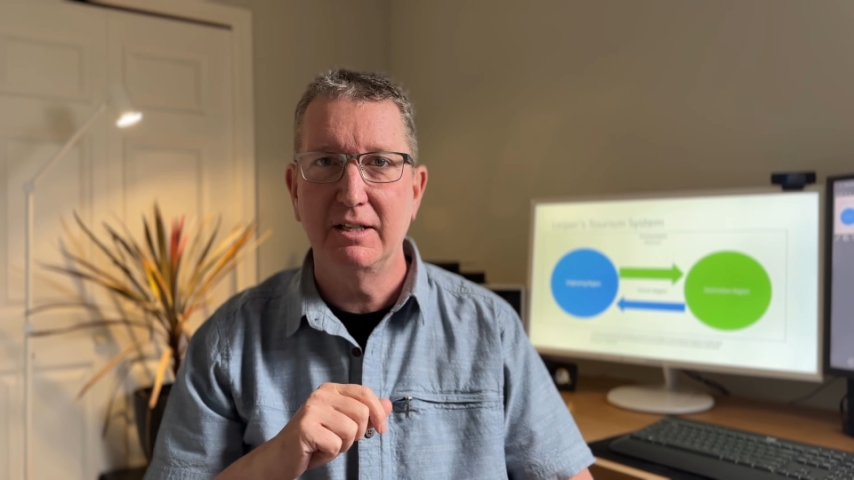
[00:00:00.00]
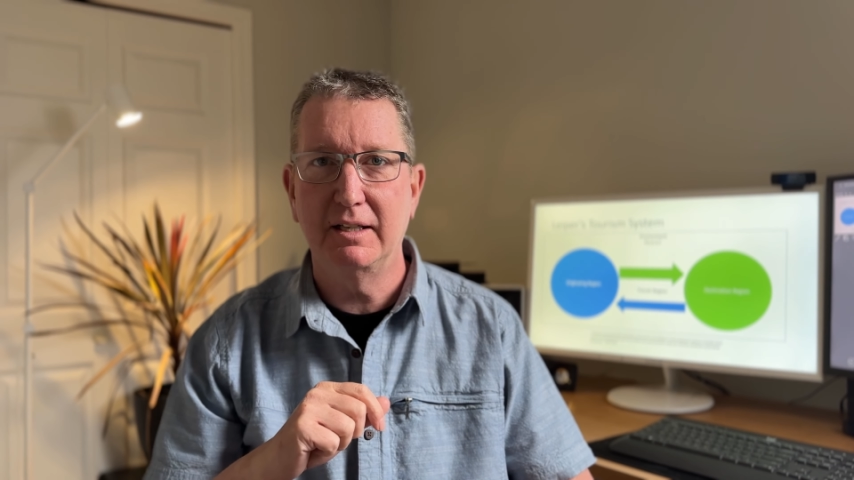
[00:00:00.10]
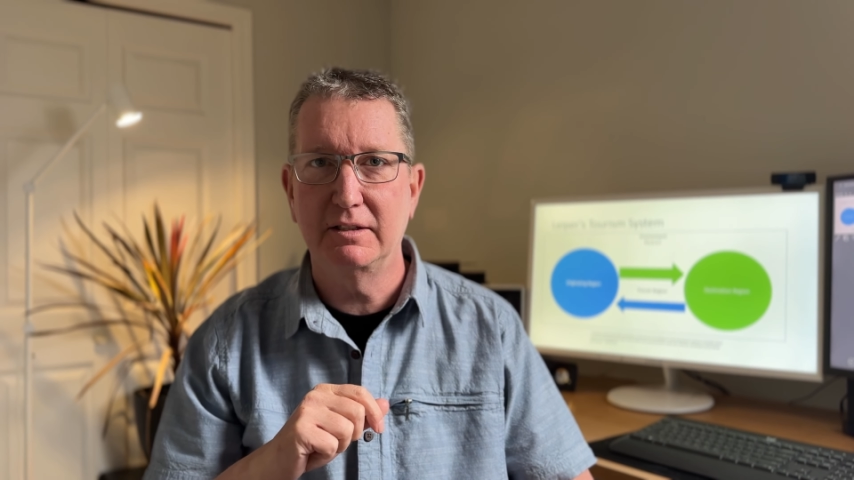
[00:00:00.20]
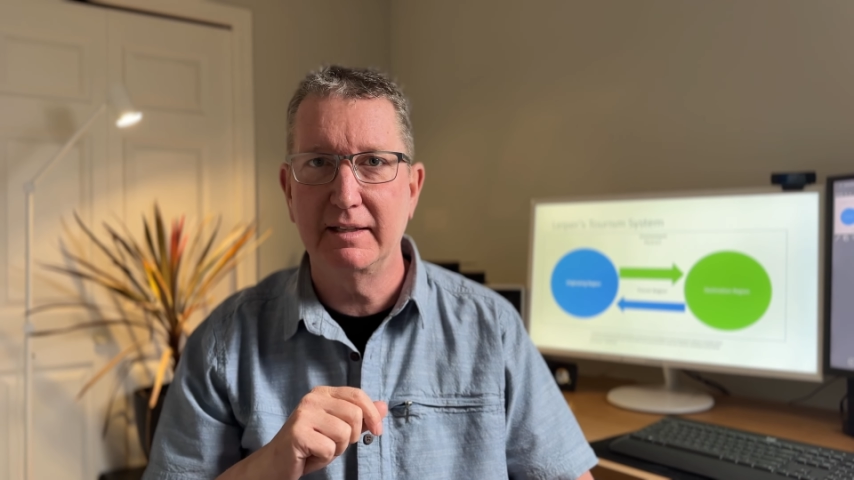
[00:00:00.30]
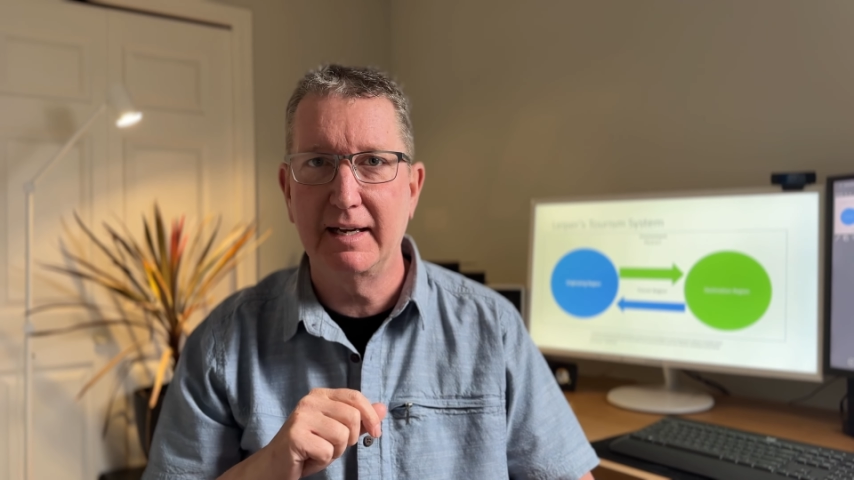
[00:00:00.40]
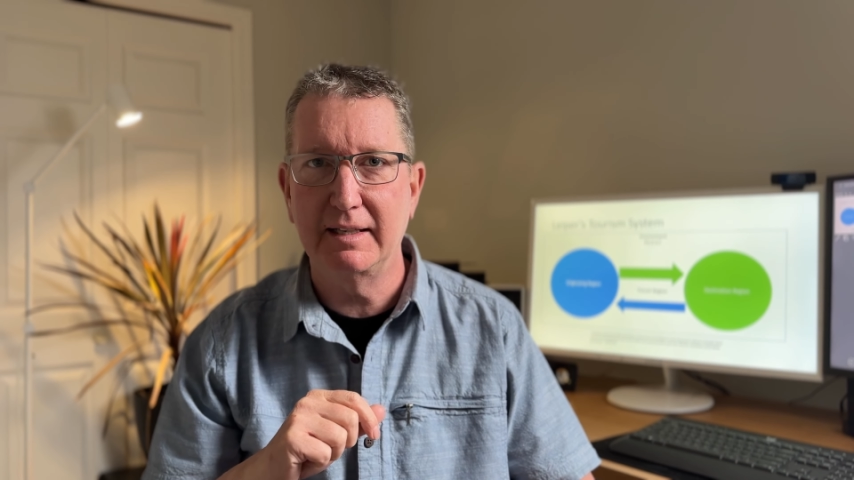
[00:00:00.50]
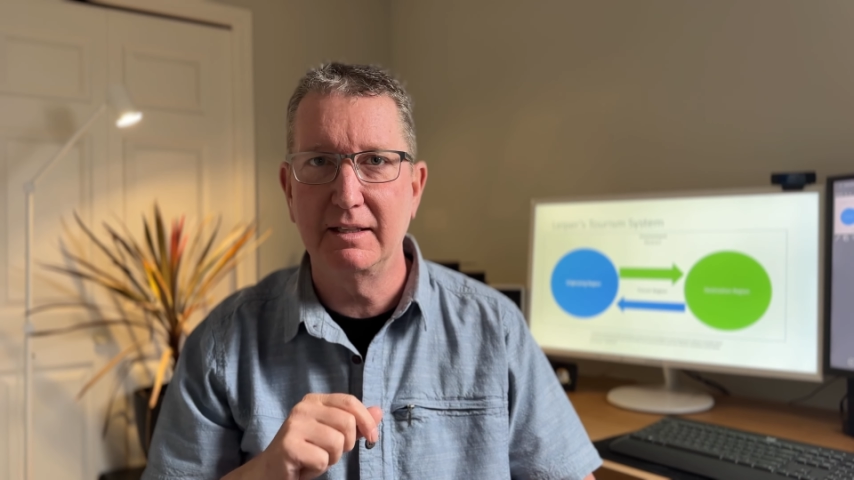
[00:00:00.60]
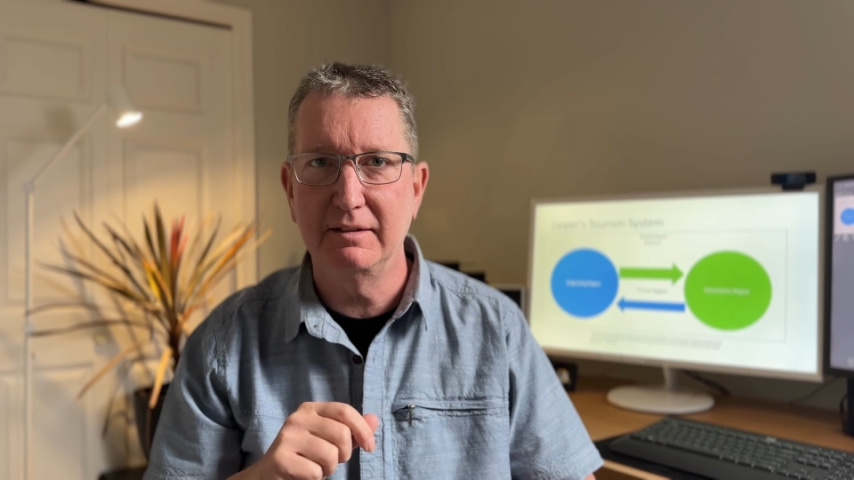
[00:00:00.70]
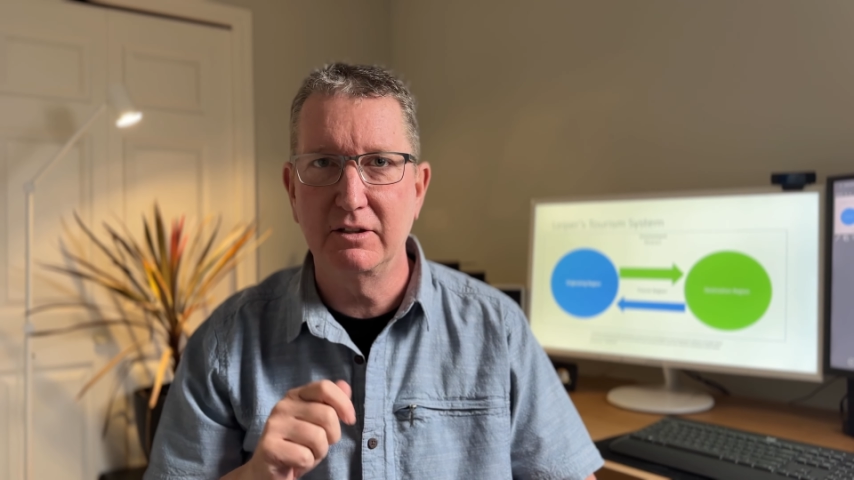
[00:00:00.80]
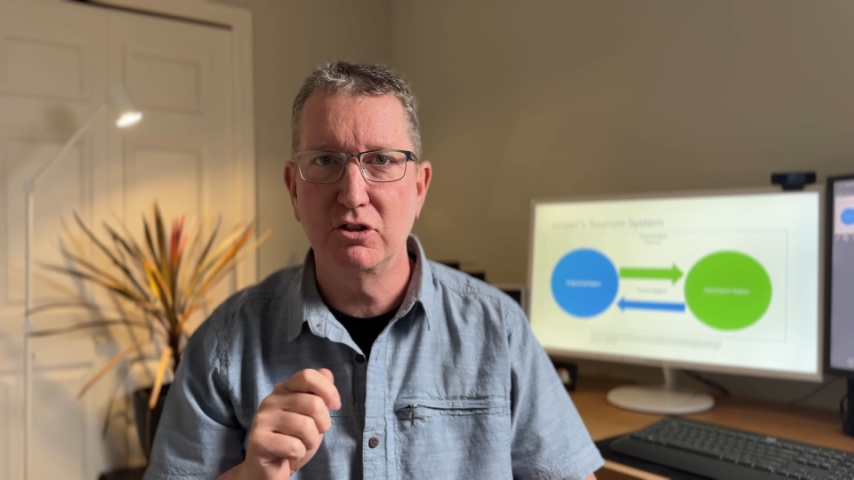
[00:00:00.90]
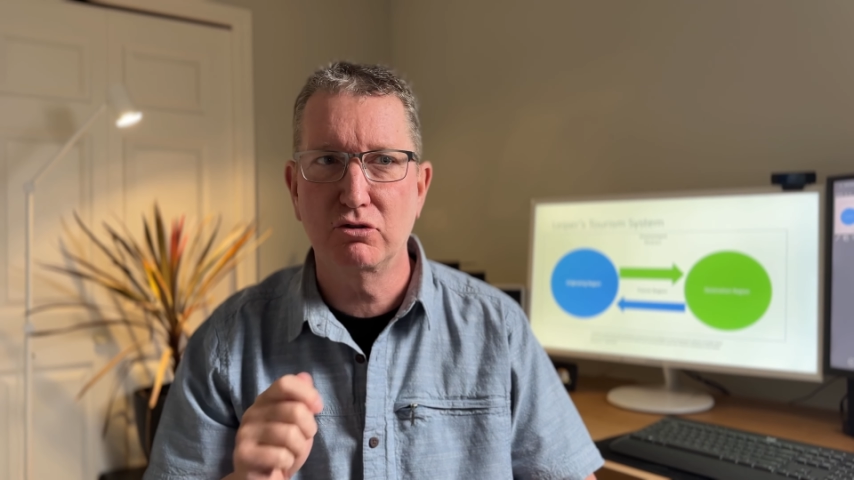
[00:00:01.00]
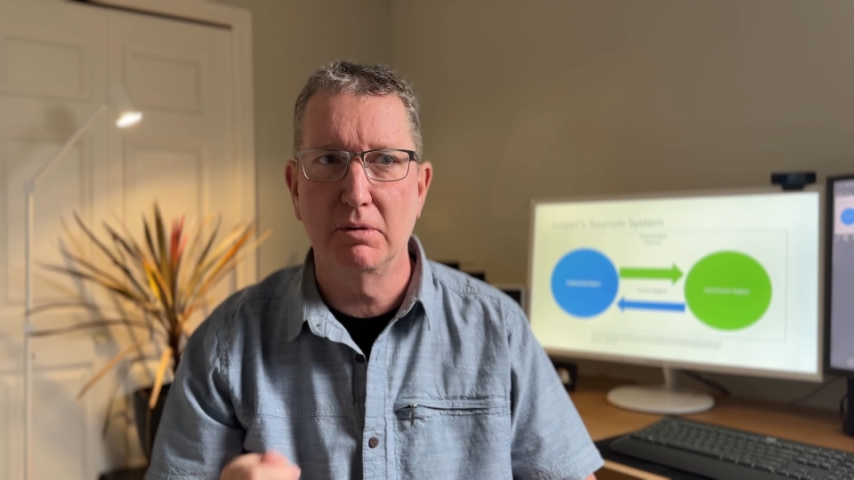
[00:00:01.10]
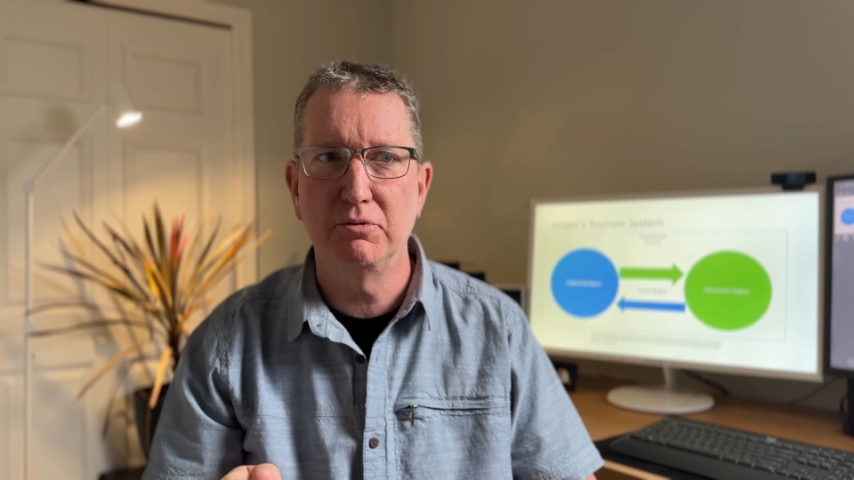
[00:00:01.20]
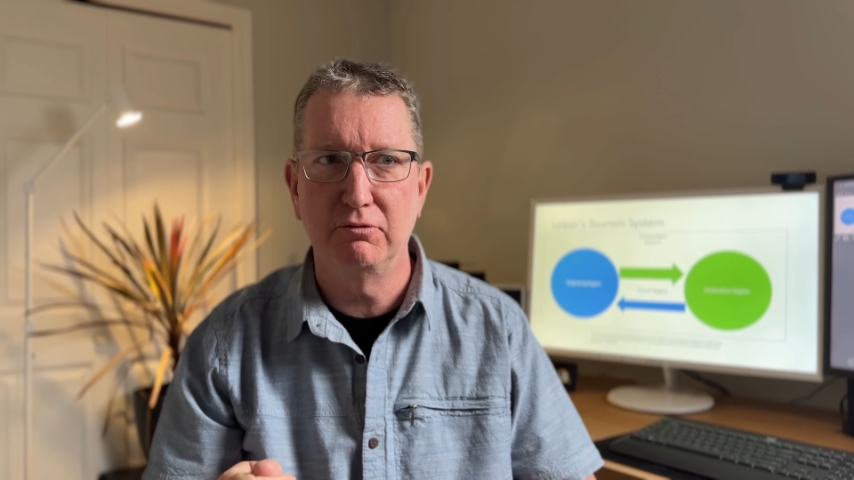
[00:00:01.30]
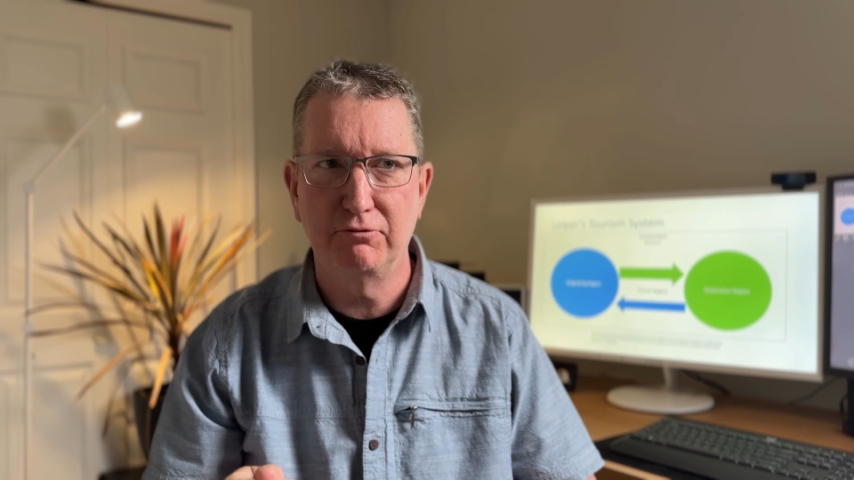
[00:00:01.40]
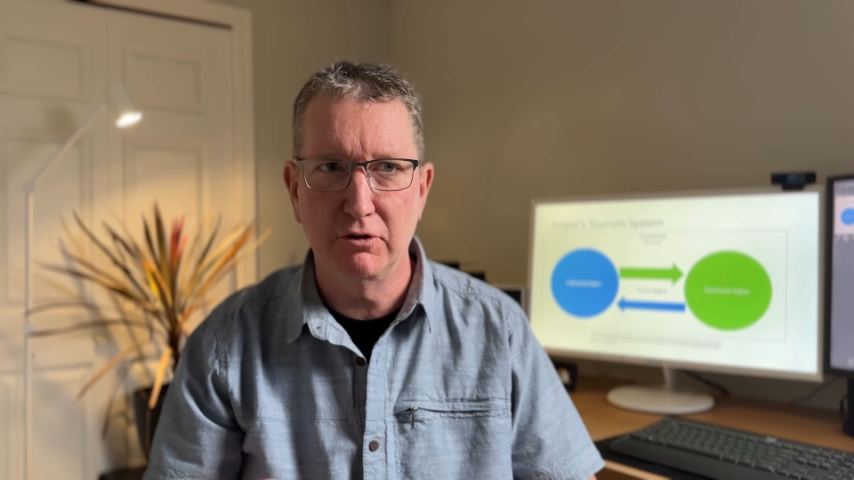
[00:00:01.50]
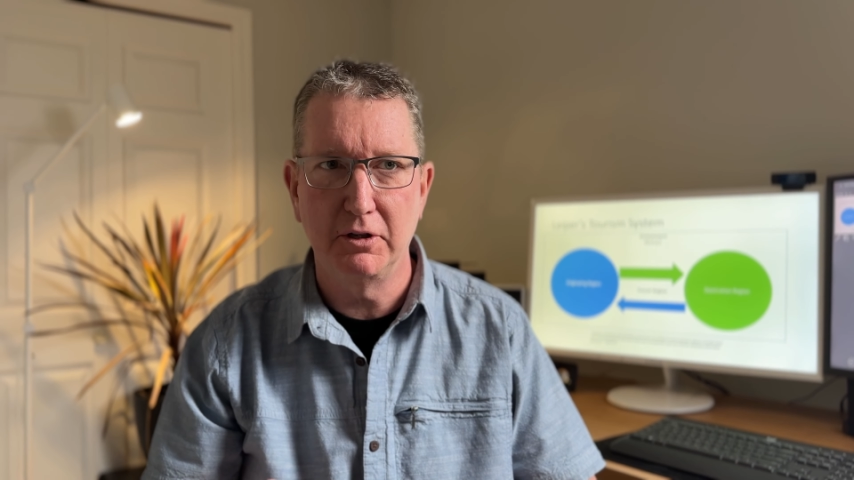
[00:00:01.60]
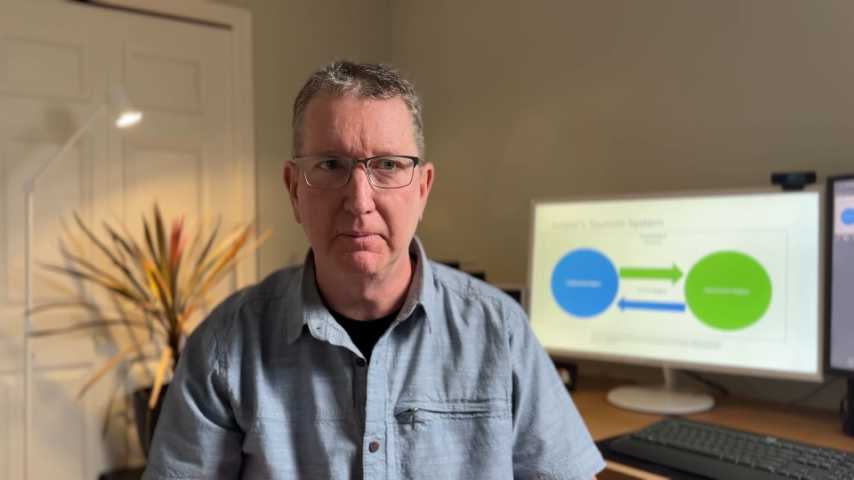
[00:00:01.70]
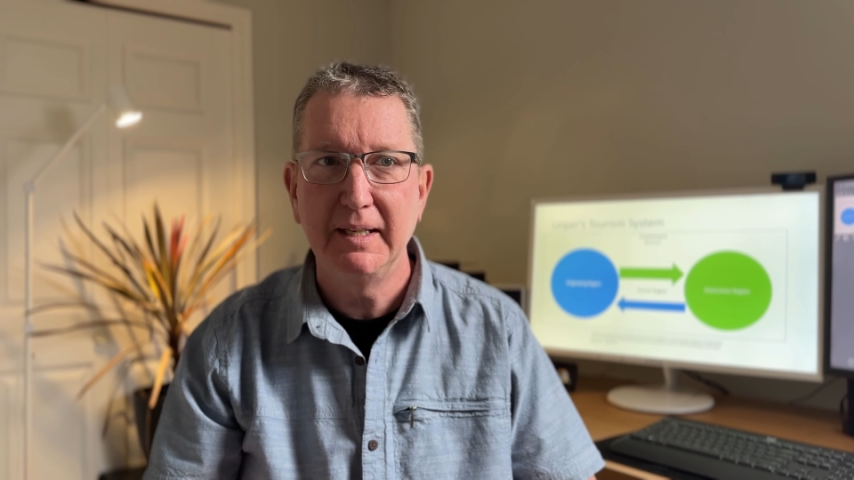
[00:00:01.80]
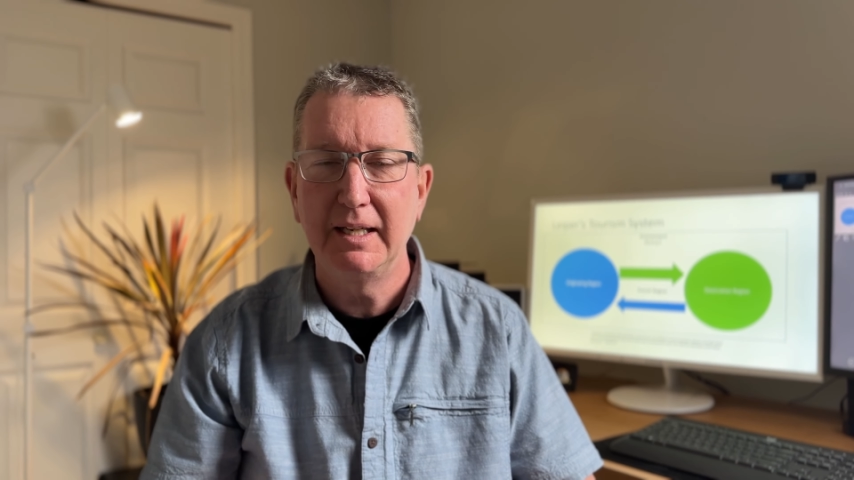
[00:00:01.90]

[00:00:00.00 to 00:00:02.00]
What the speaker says: to that in the description for you.